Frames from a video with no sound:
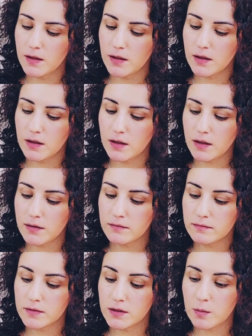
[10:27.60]
Yeah,
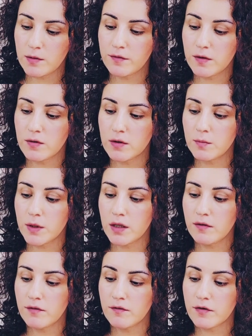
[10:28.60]
some of you could be
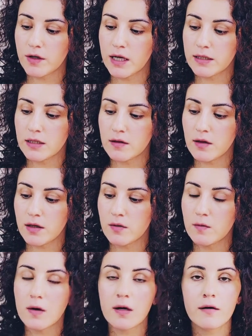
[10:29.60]
even forgetting that
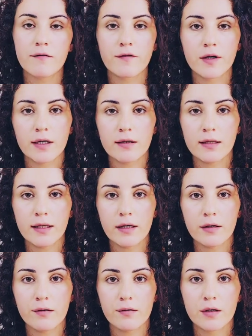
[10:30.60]
you are a fucking
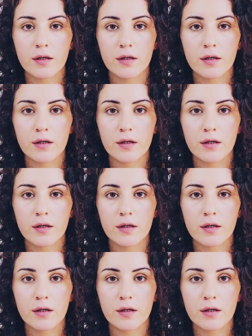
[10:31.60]
Leo.